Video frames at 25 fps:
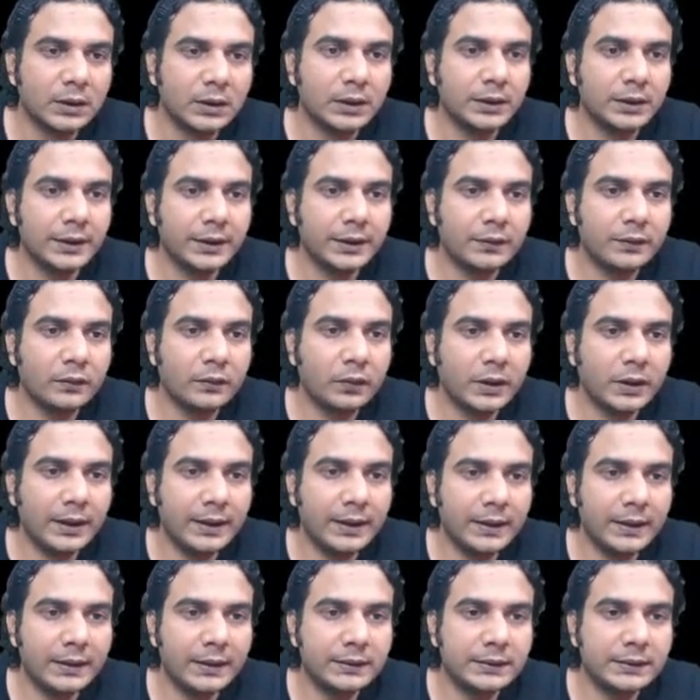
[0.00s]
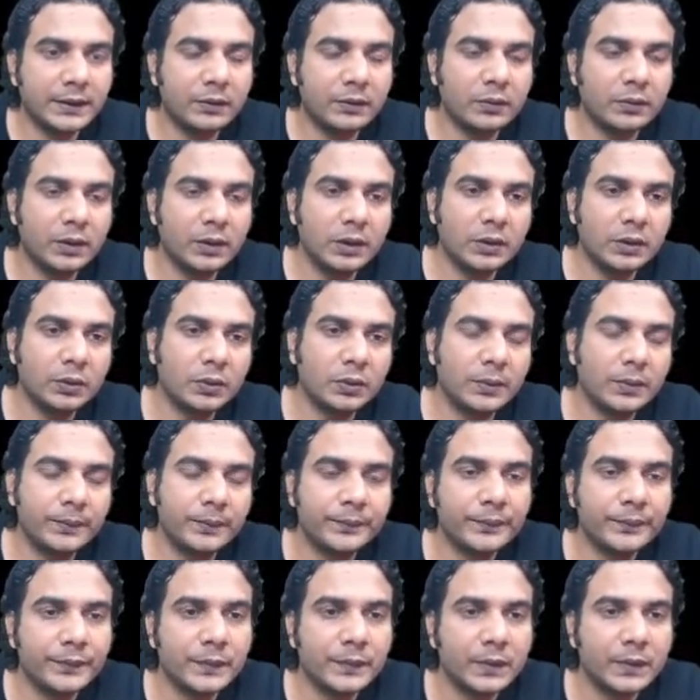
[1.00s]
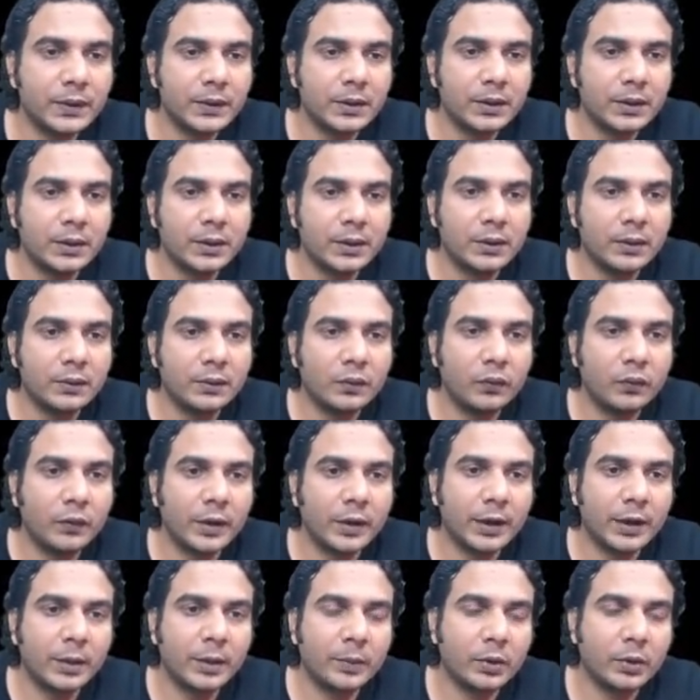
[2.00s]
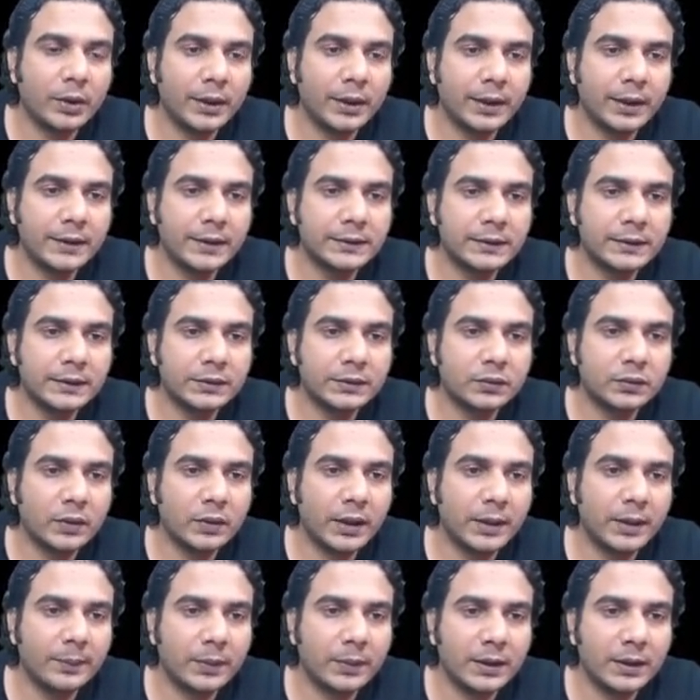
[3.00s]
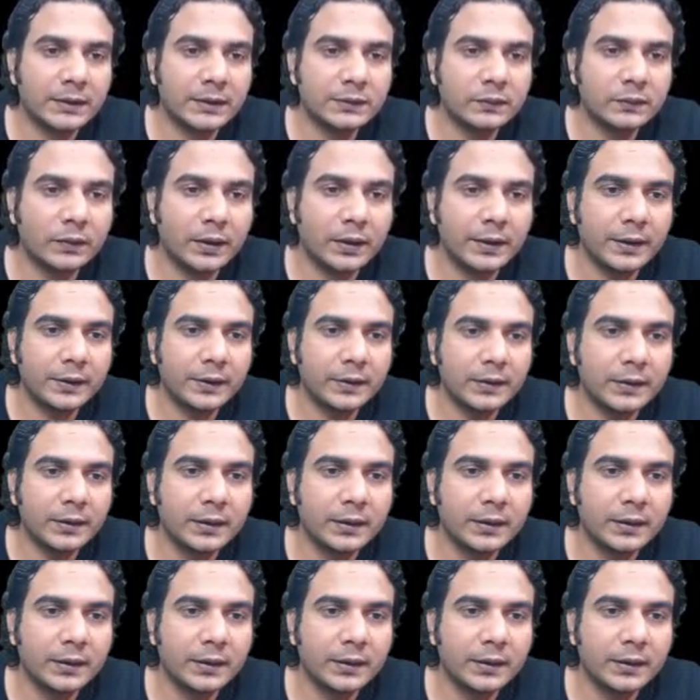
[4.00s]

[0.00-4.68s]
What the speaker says: like y is equal to 1 upon x square plus 1.